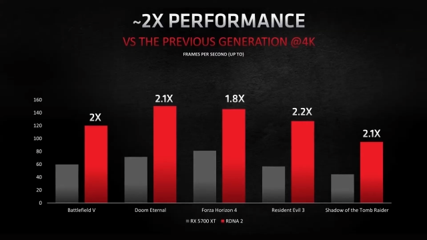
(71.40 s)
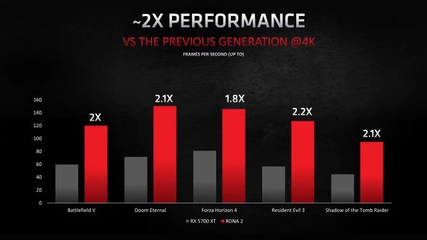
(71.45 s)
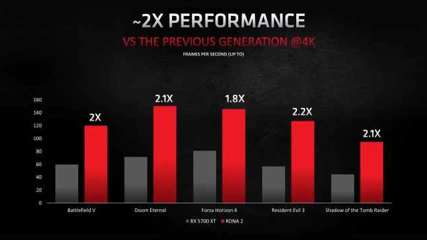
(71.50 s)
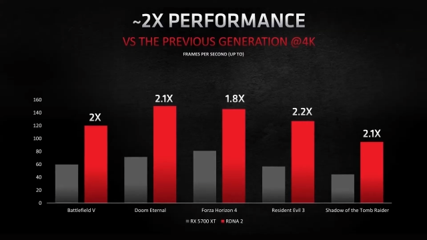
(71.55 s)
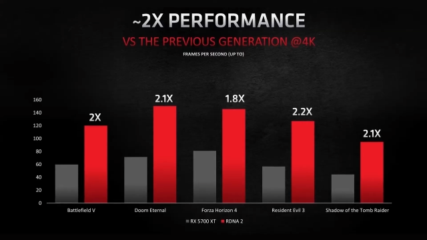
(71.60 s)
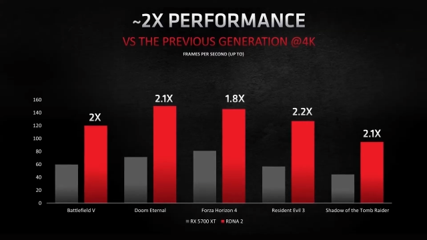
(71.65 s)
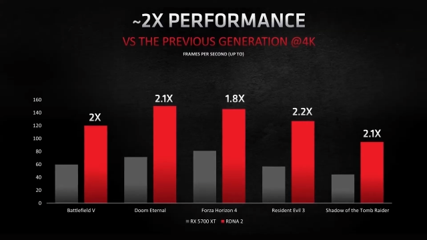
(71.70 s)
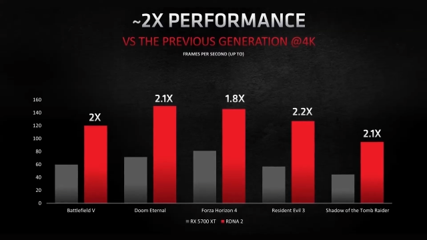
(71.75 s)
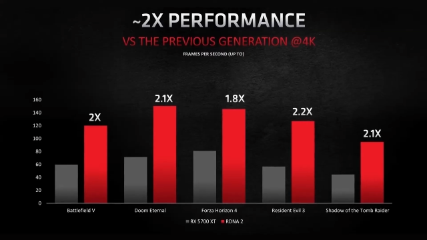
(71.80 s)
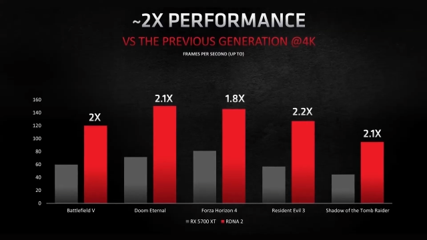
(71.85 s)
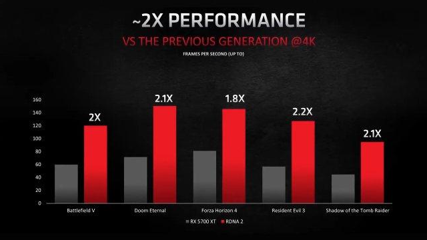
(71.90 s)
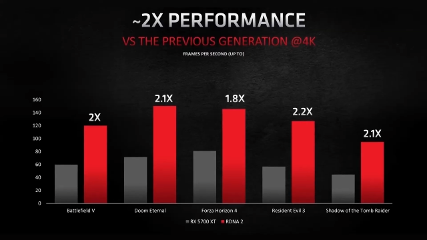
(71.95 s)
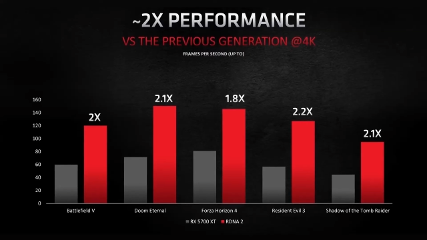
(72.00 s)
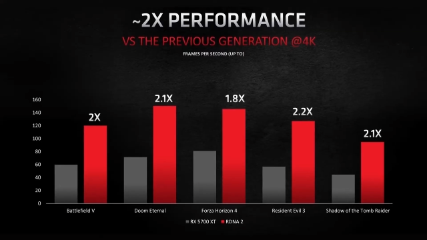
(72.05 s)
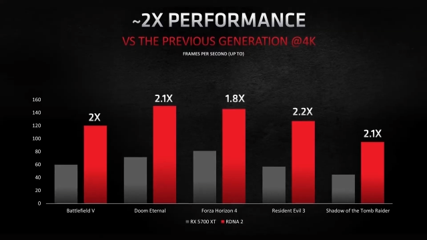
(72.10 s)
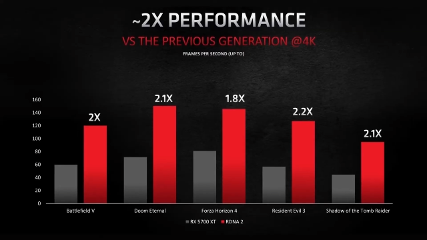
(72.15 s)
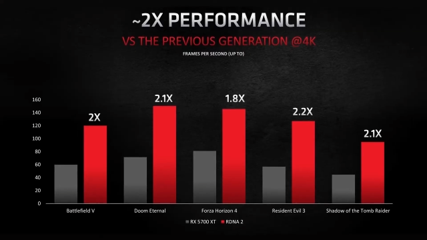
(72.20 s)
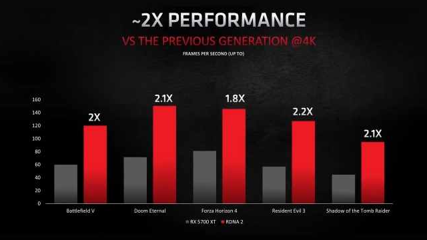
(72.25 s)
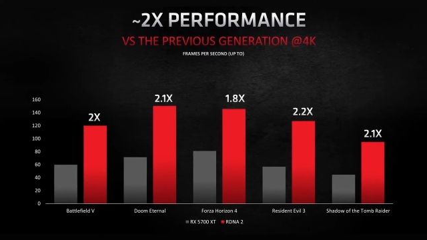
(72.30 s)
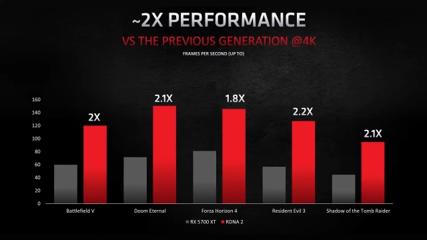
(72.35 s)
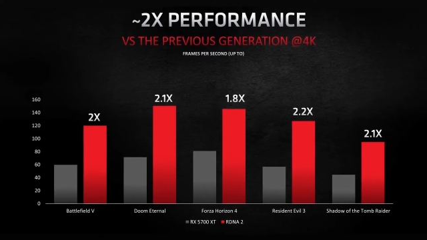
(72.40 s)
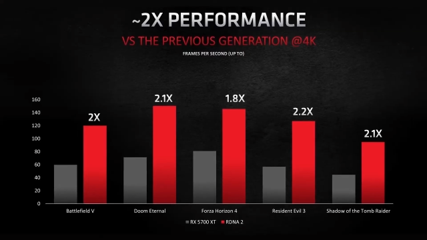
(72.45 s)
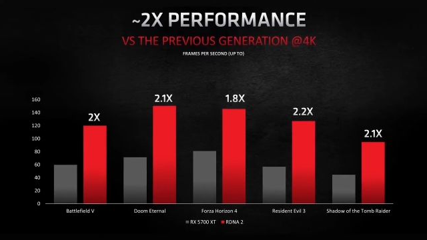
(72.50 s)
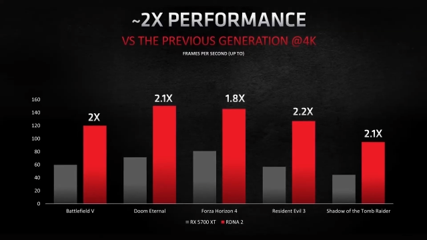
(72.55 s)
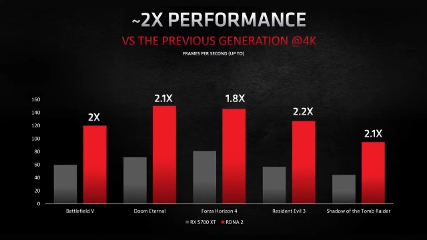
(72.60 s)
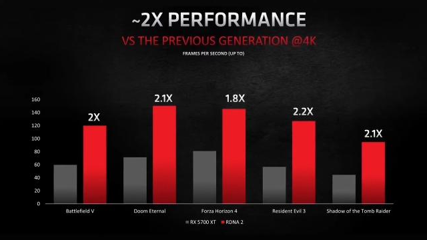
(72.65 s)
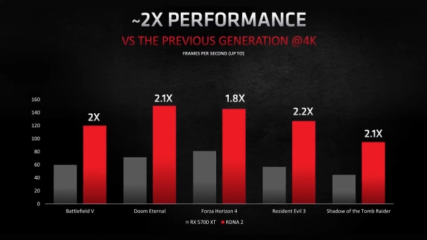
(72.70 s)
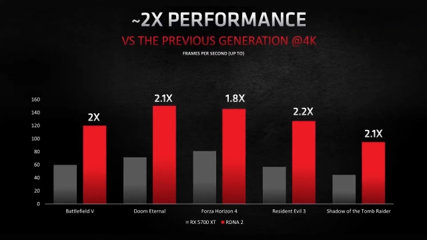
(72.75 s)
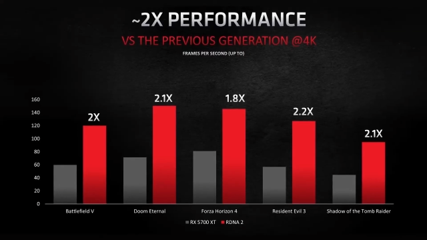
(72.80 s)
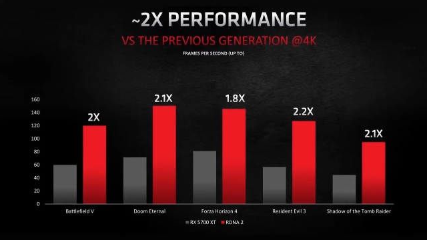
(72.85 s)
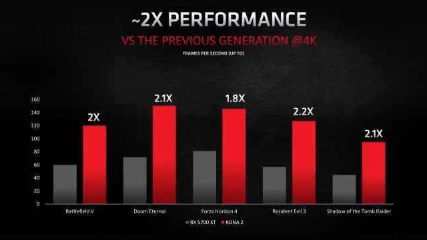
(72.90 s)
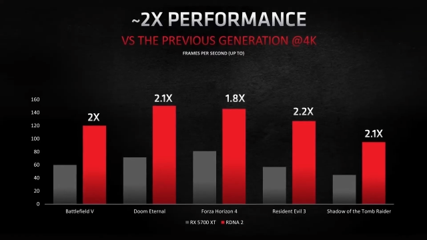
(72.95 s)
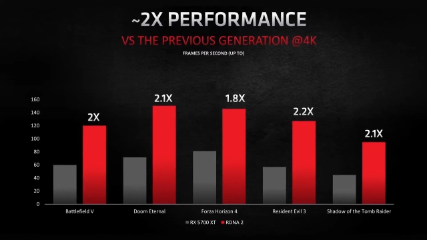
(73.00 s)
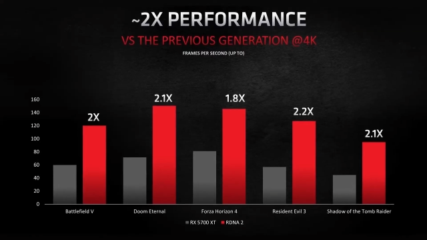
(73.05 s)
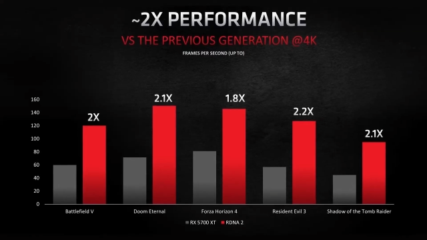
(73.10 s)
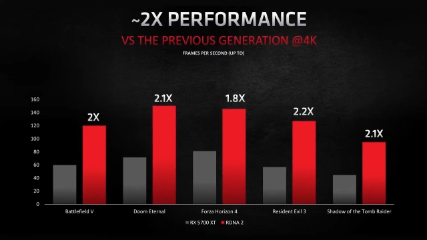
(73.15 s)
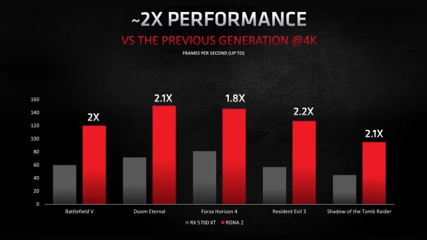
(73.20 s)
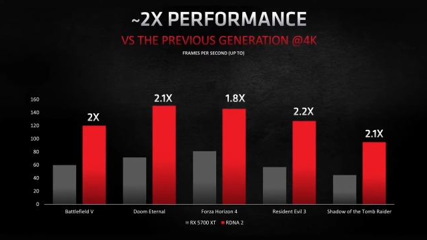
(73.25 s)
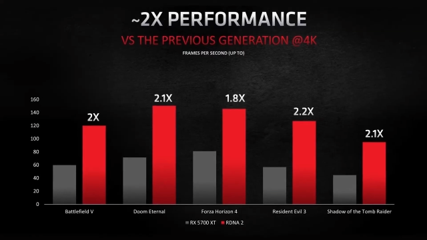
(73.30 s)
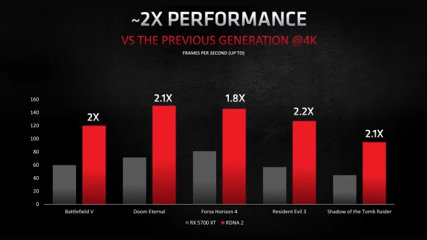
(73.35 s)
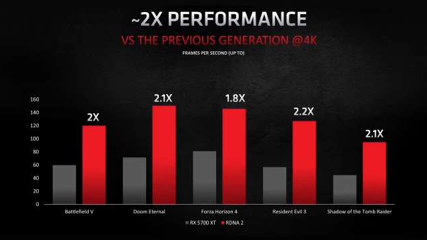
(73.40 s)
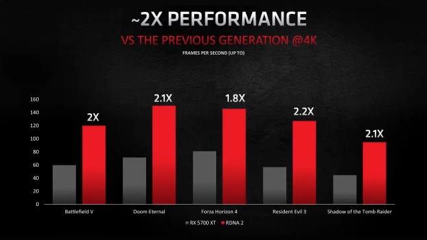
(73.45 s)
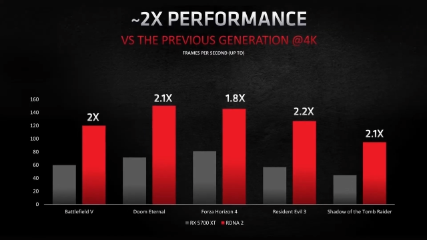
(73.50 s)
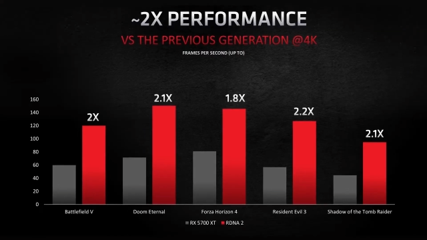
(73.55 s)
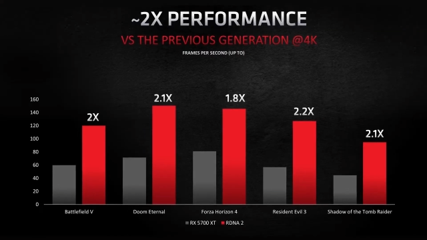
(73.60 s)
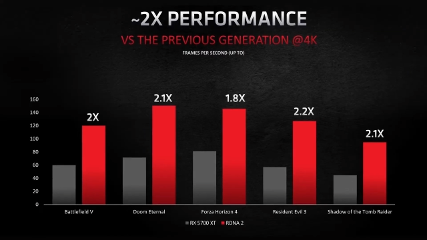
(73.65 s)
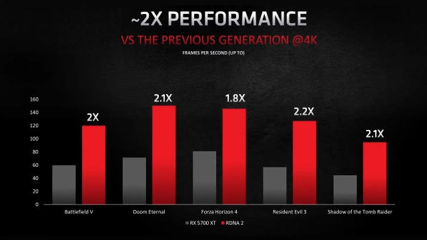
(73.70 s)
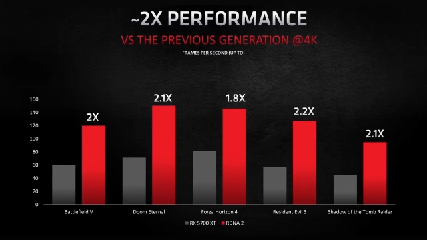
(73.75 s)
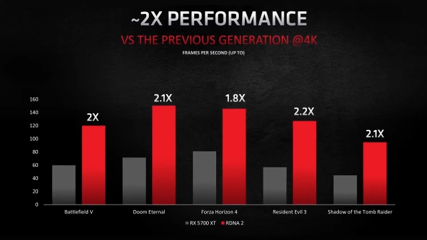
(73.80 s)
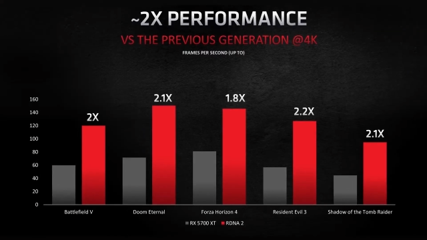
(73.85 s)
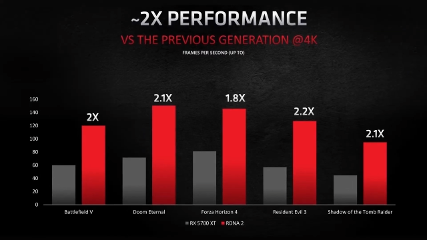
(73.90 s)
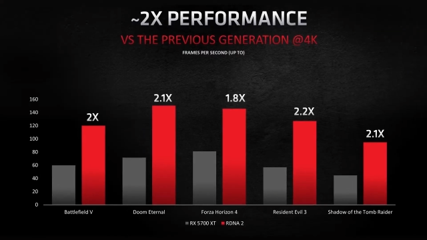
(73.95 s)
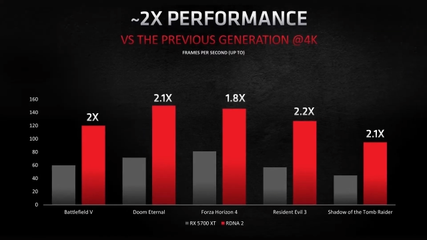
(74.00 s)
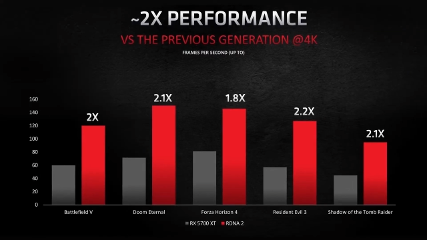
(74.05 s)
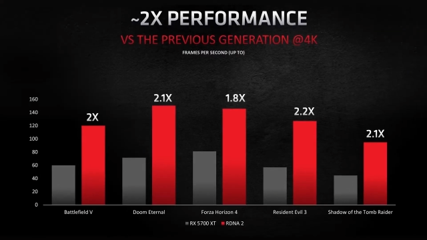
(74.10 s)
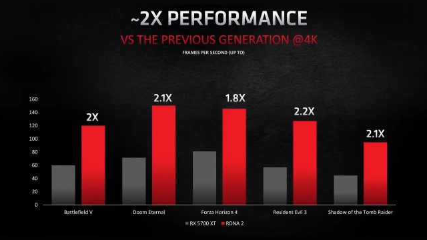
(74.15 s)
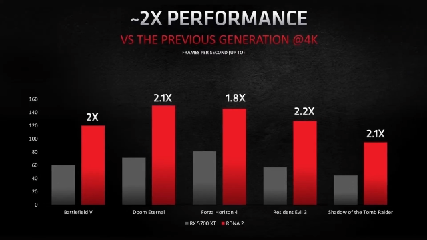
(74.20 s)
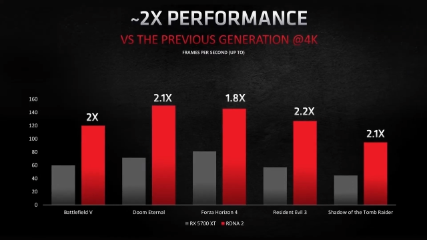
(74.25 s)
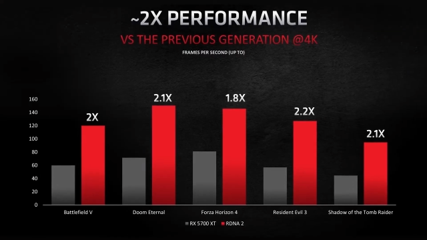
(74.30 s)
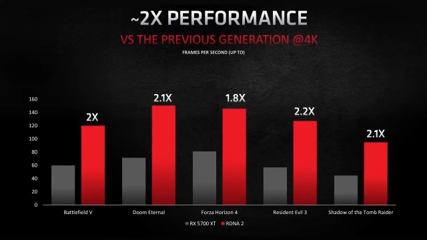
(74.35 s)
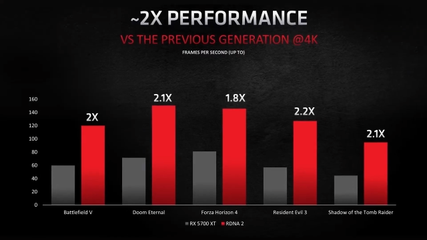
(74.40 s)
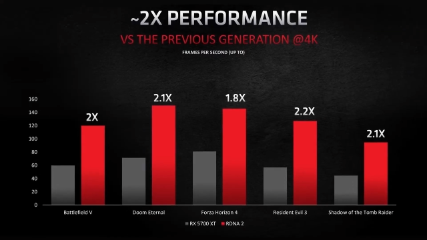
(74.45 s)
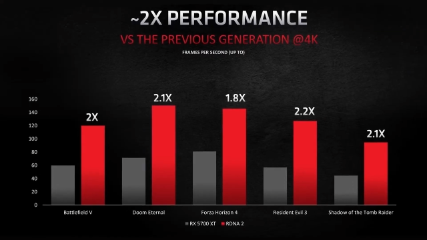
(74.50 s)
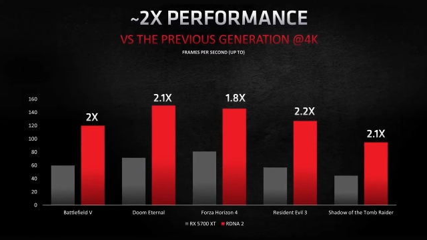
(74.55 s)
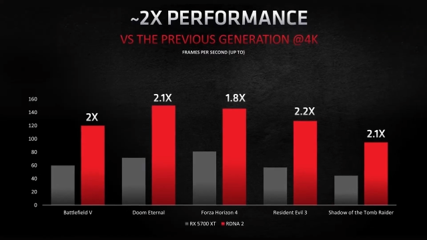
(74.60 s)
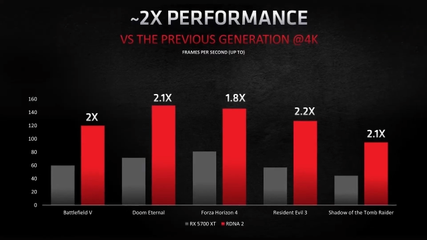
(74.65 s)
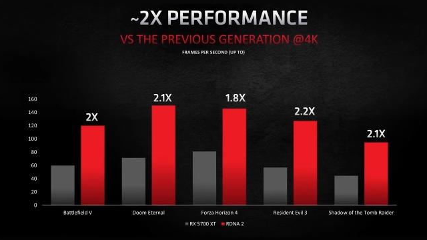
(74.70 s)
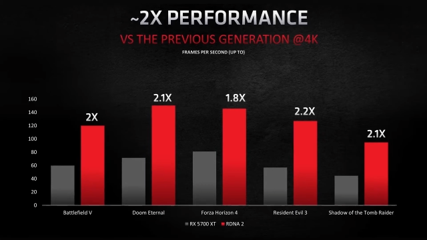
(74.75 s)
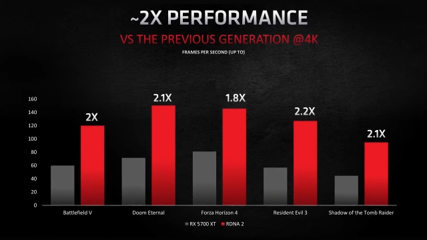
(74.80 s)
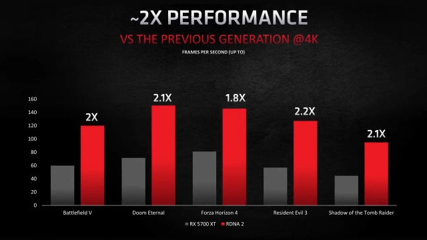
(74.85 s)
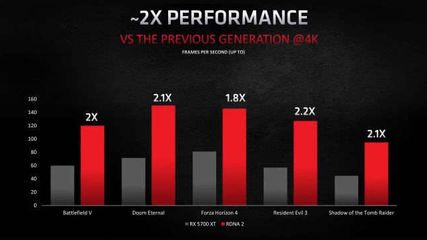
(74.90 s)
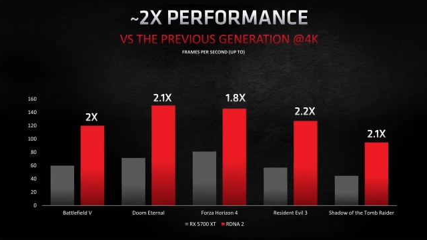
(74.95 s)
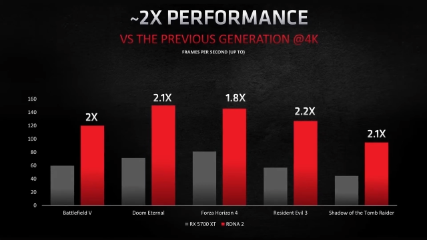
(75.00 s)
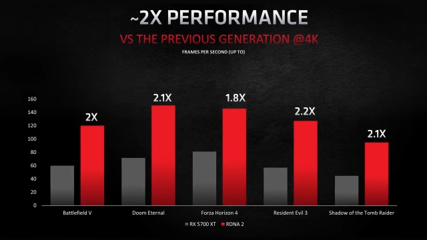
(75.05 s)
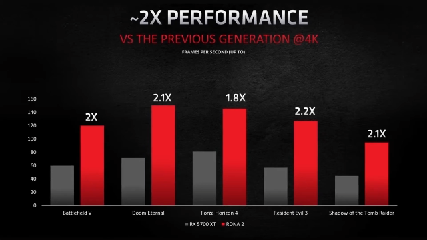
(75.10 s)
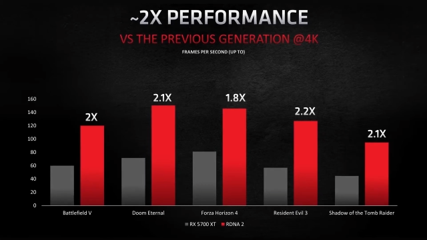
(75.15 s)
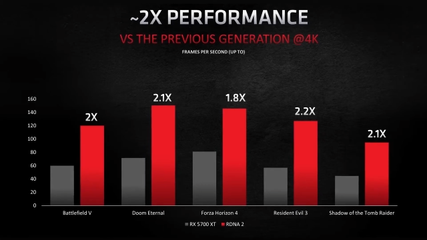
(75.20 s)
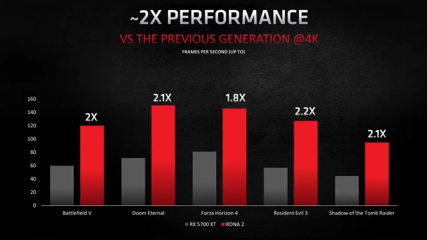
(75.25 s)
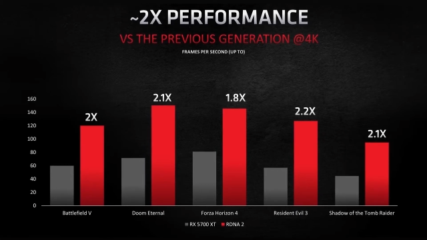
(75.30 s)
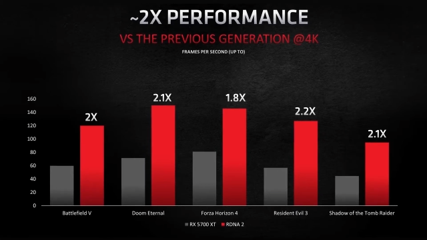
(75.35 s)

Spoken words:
No face is visible, so there are no lips to read.